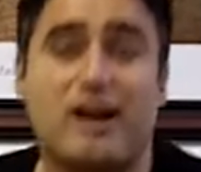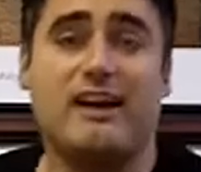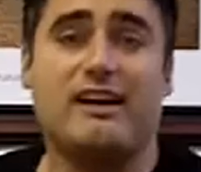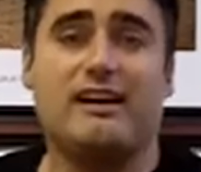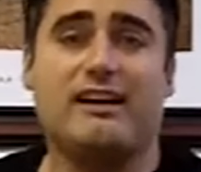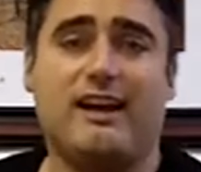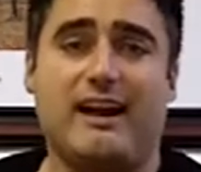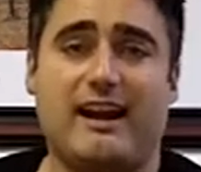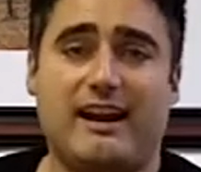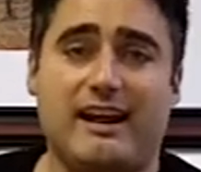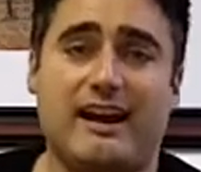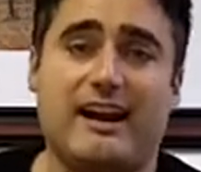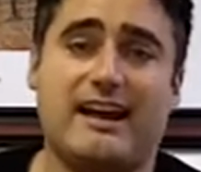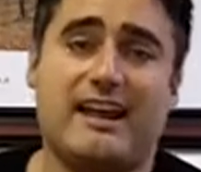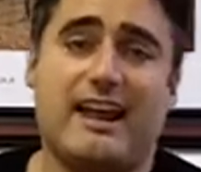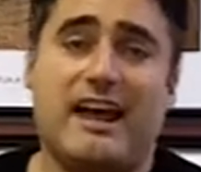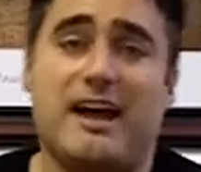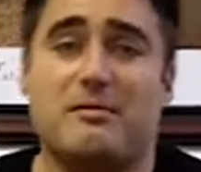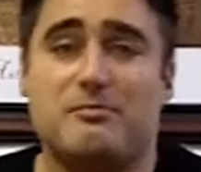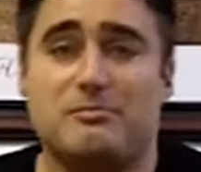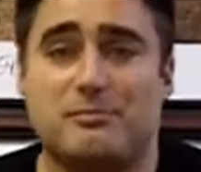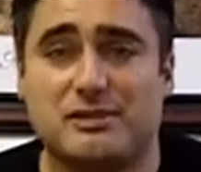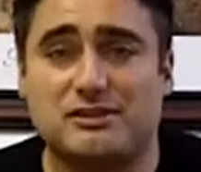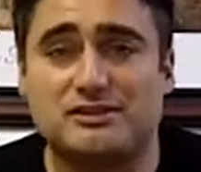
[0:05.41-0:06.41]
Ray and I
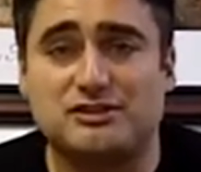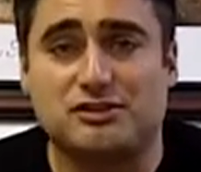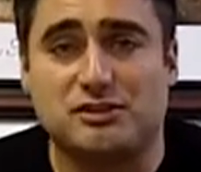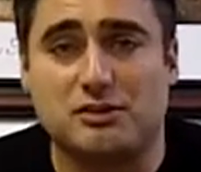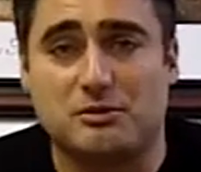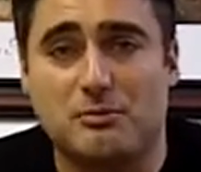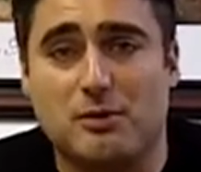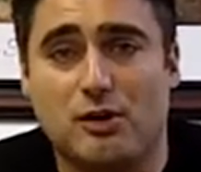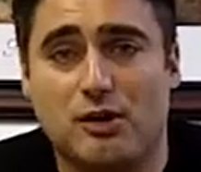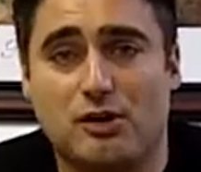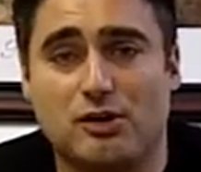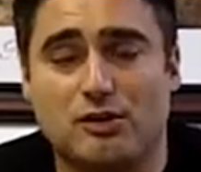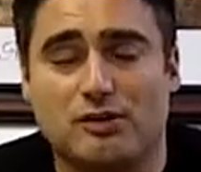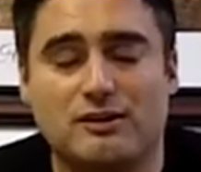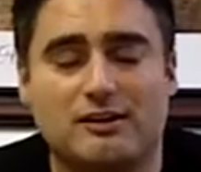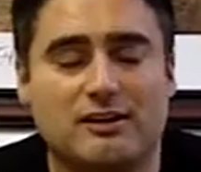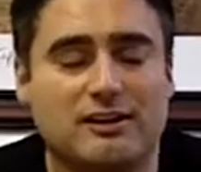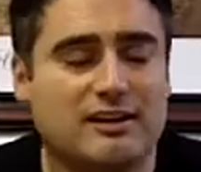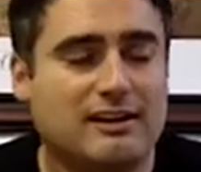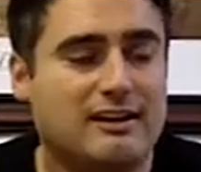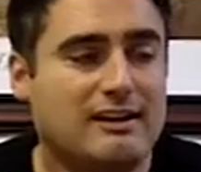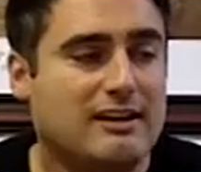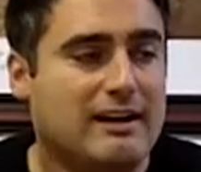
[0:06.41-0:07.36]
am Mr. Mold.